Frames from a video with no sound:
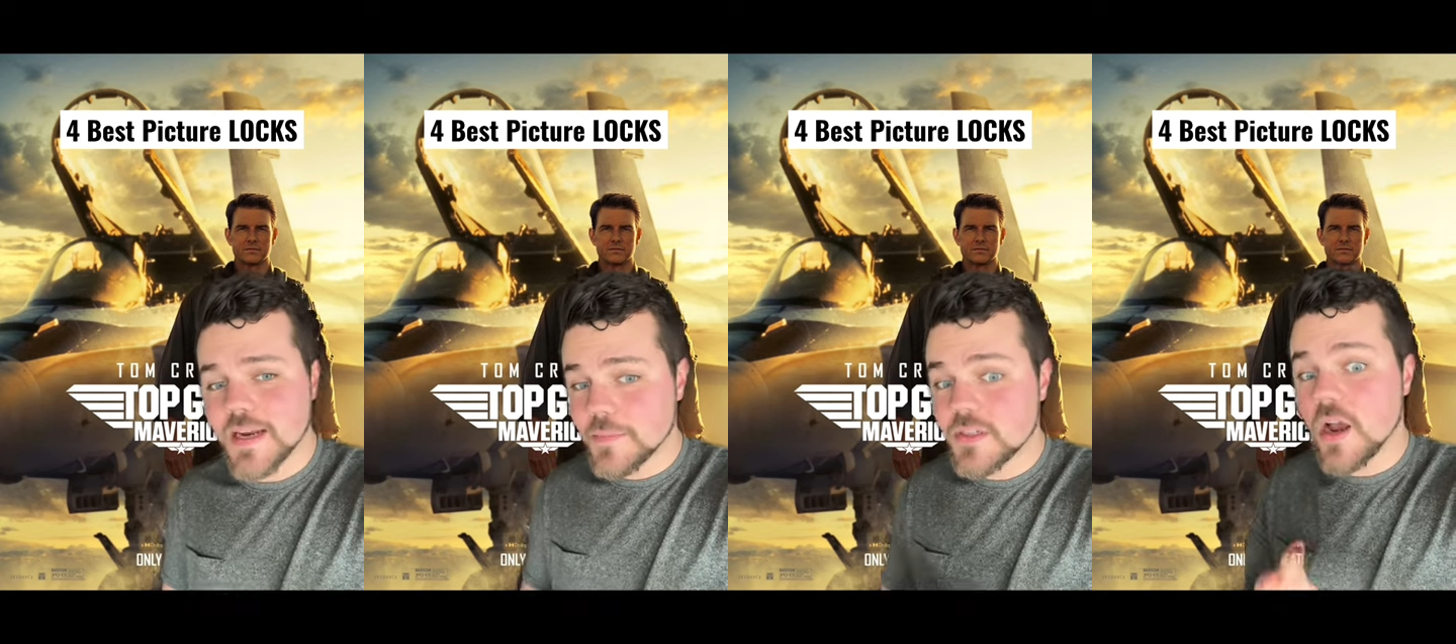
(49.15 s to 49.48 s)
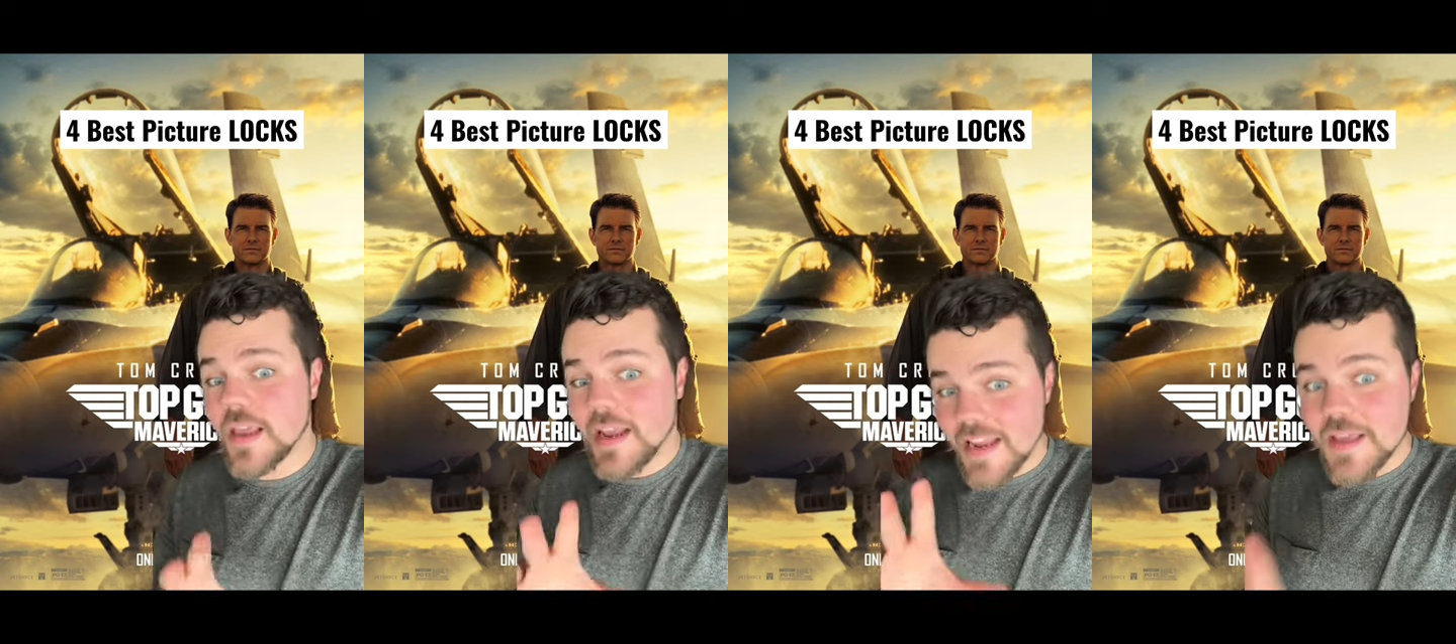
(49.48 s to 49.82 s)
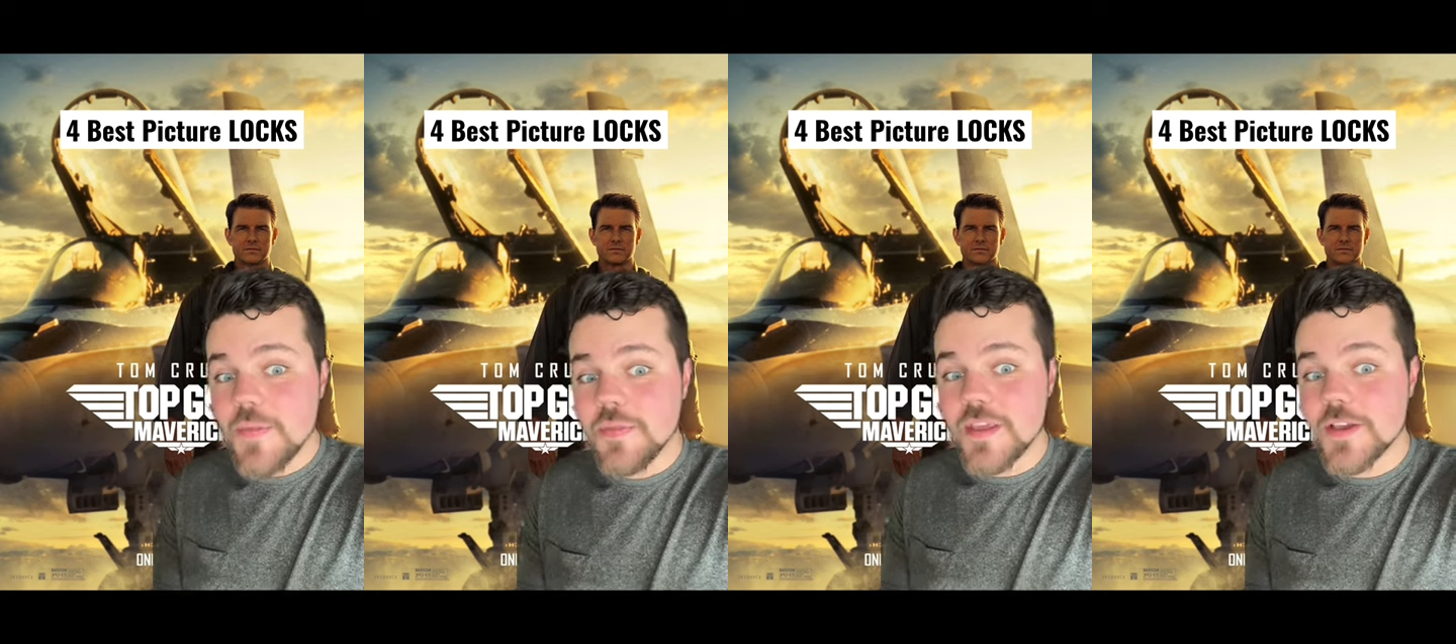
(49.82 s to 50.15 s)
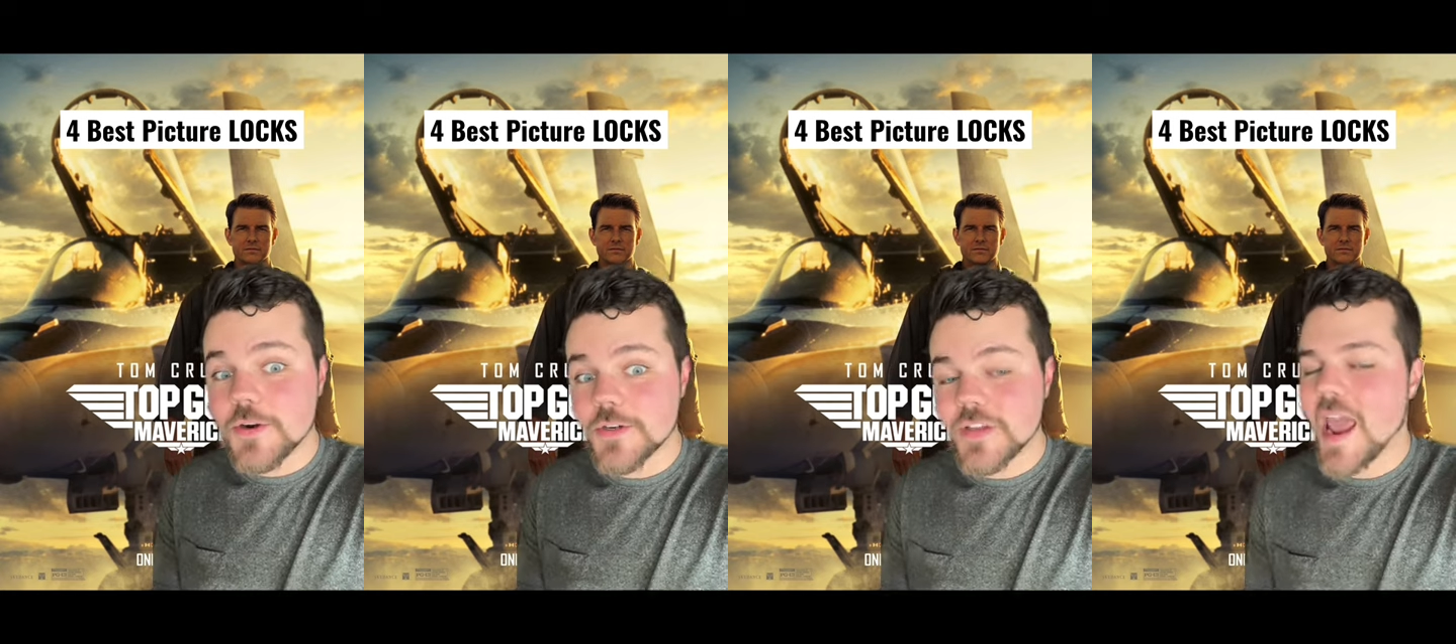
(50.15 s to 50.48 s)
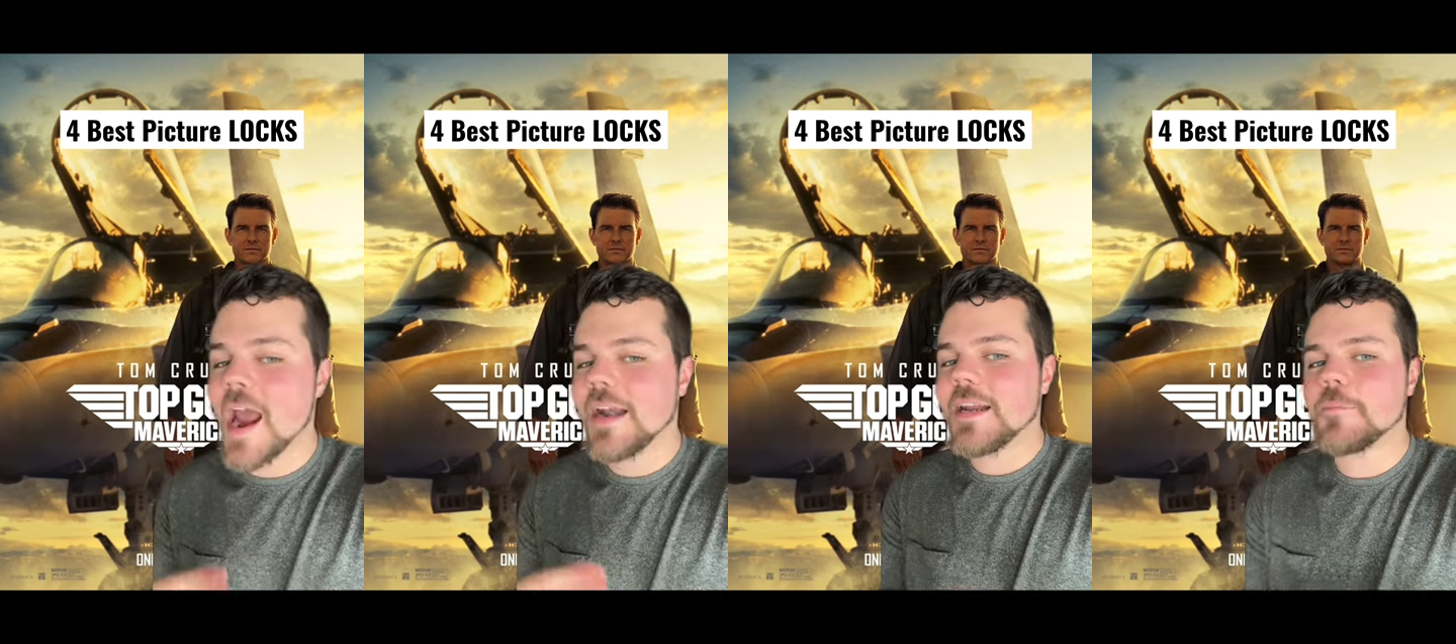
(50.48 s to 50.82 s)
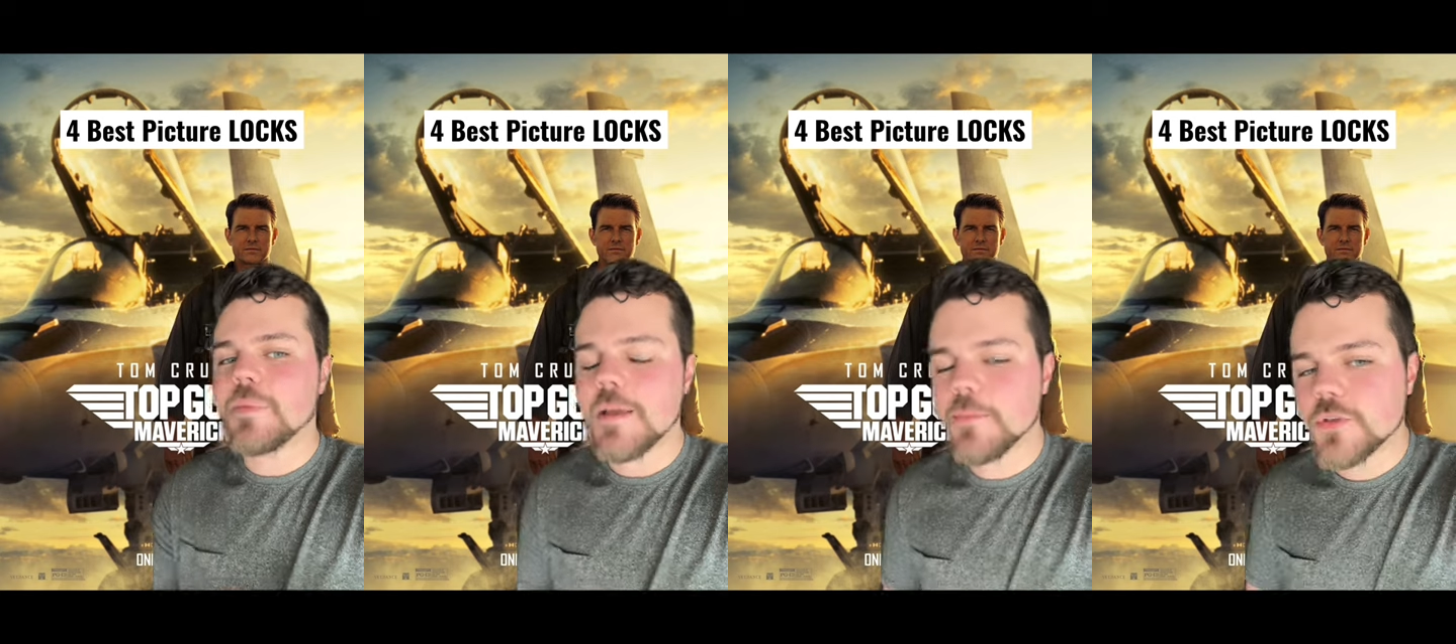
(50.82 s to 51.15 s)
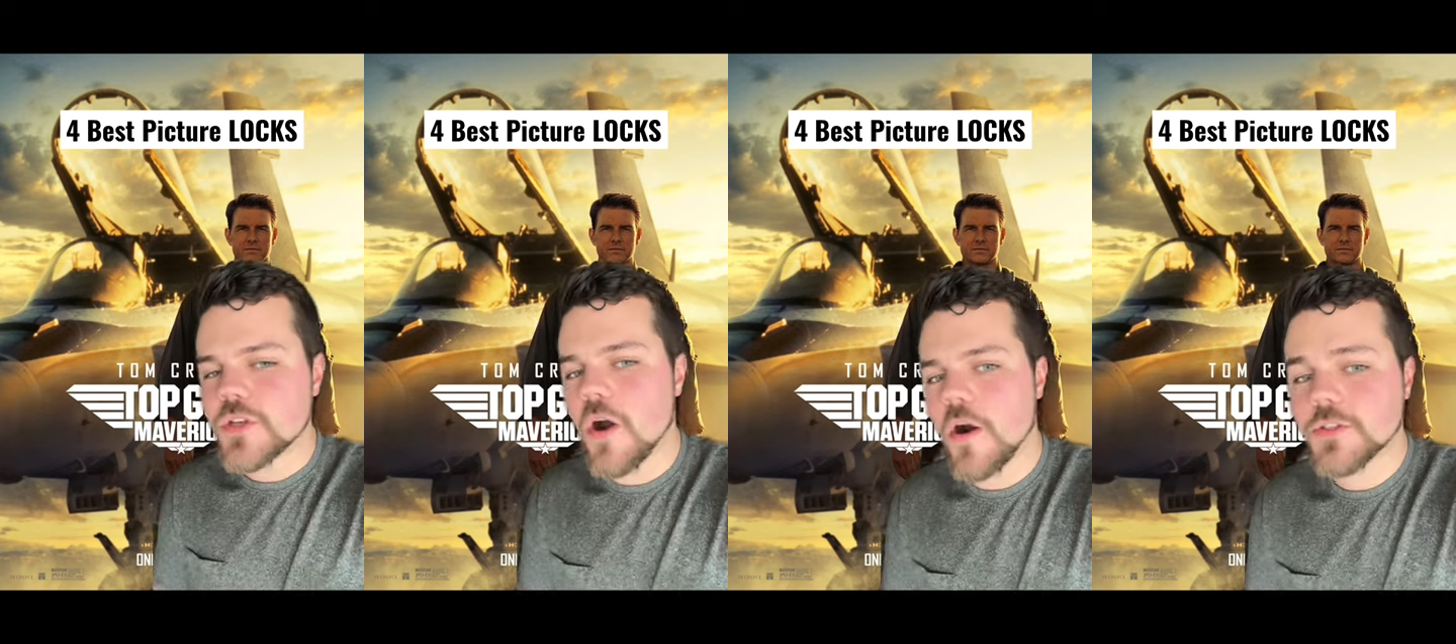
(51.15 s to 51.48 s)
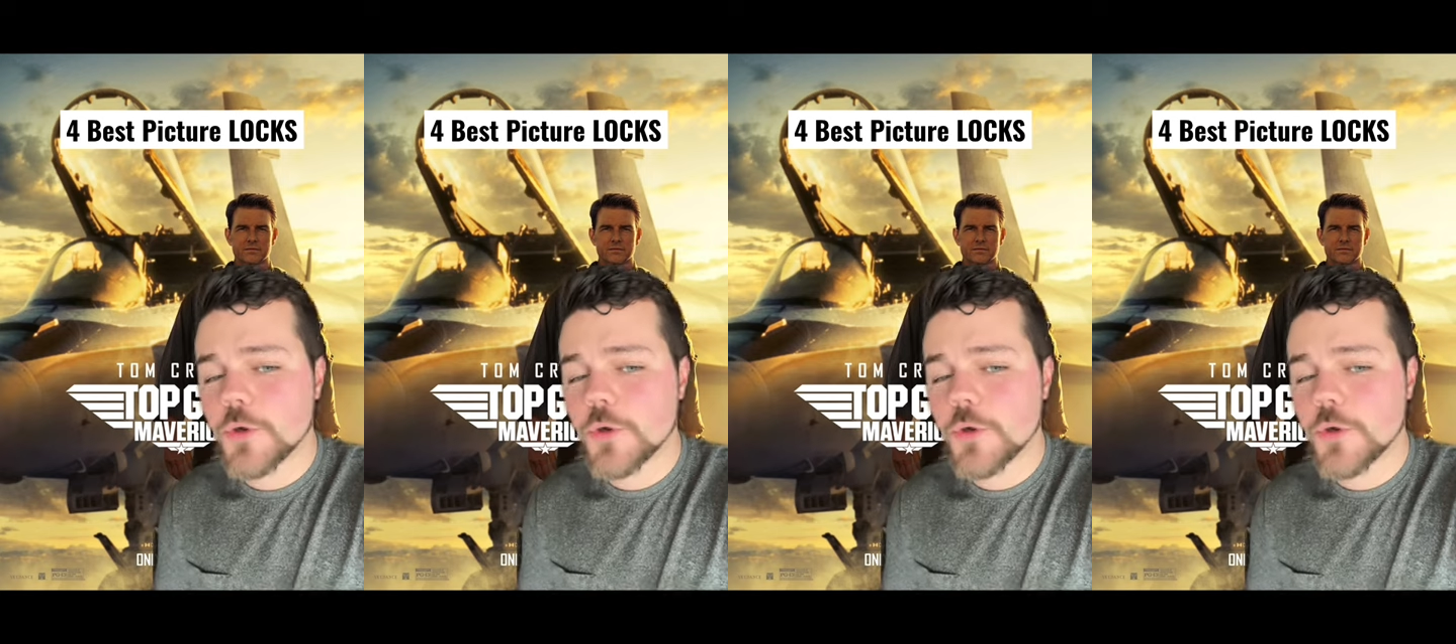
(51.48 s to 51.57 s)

and I'm talking in theaters and in people's hearts.